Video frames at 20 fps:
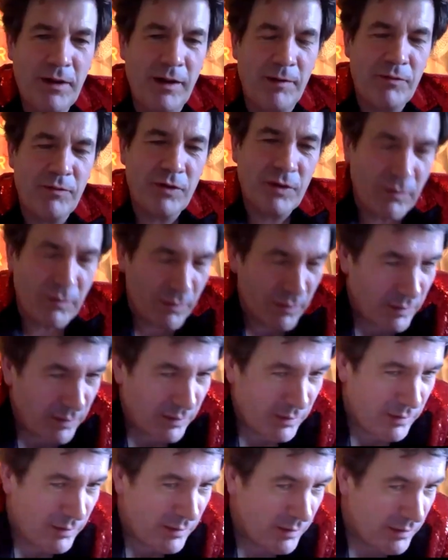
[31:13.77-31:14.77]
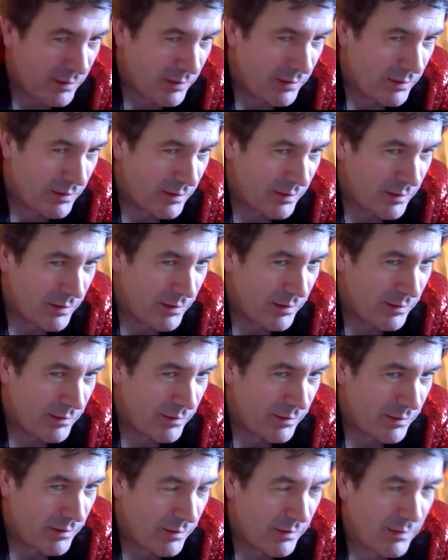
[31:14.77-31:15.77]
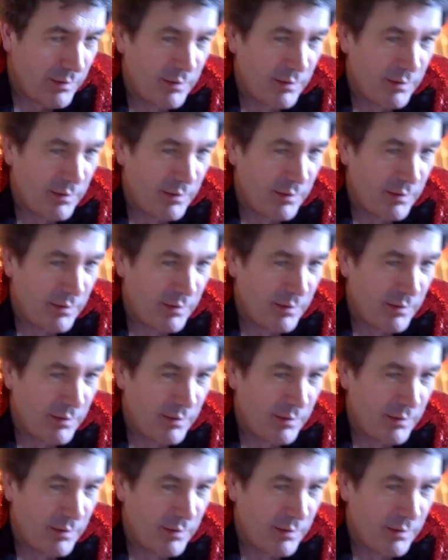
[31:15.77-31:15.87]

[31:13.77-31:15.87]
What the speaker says: was talking about conspiracy theories.